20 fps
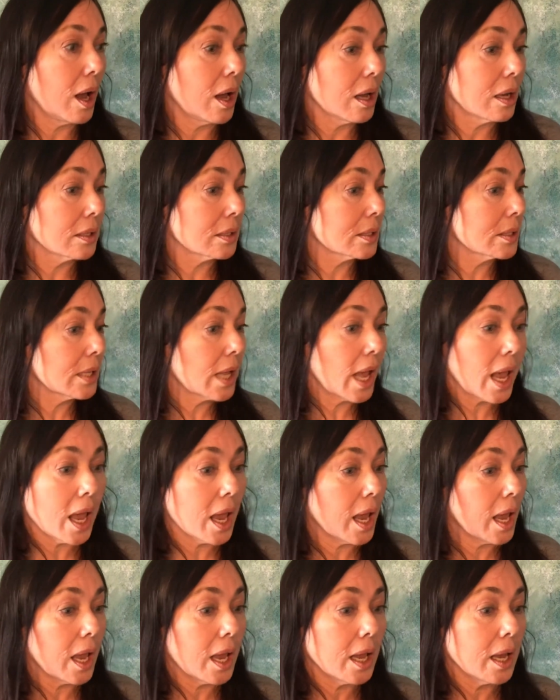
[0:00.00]

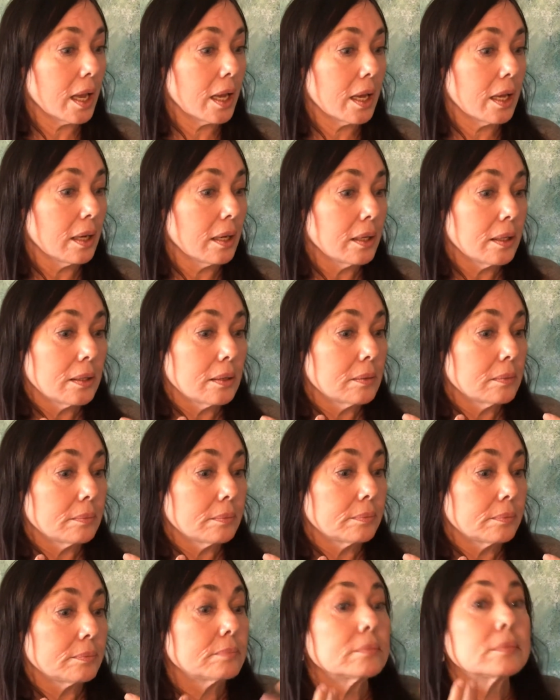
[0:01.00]
say
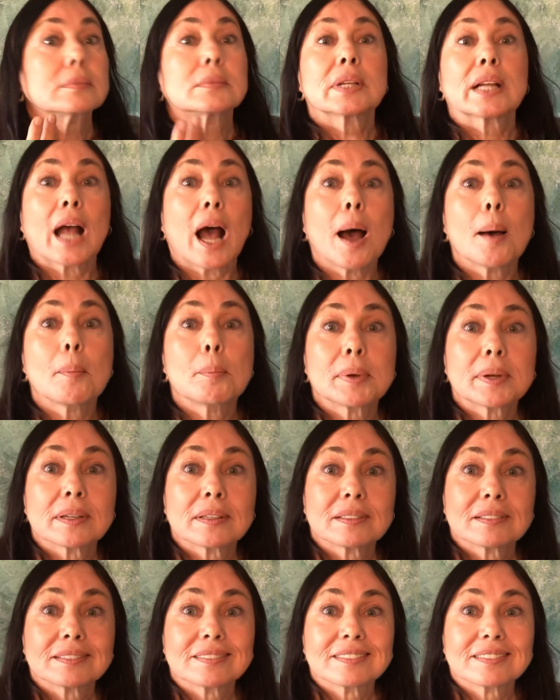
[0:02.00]
cup.
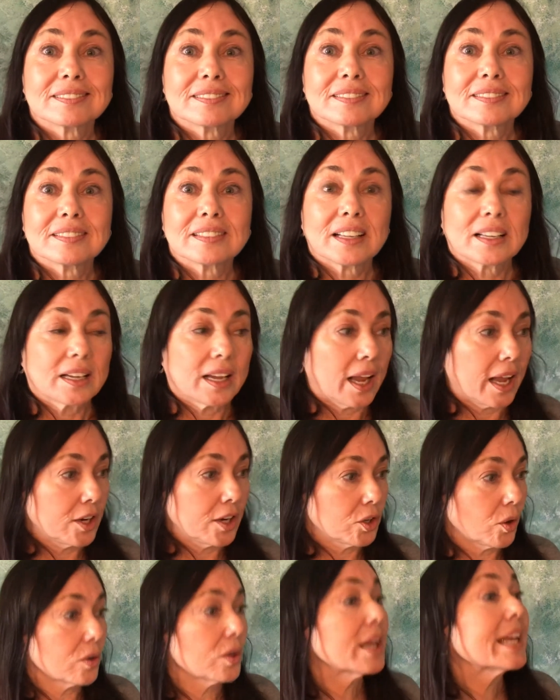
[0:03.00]
And
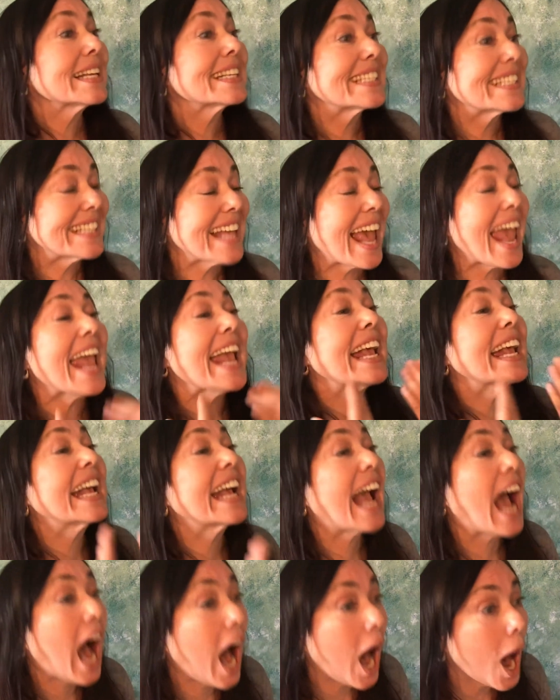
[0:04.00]
you go, say
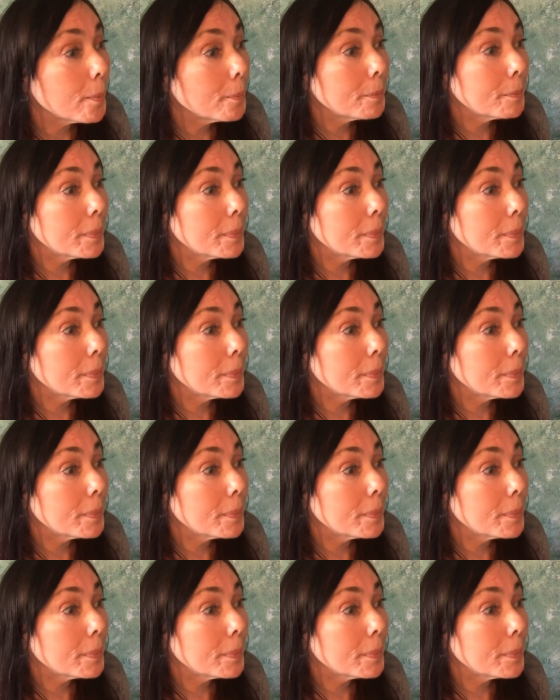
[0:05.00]
cup.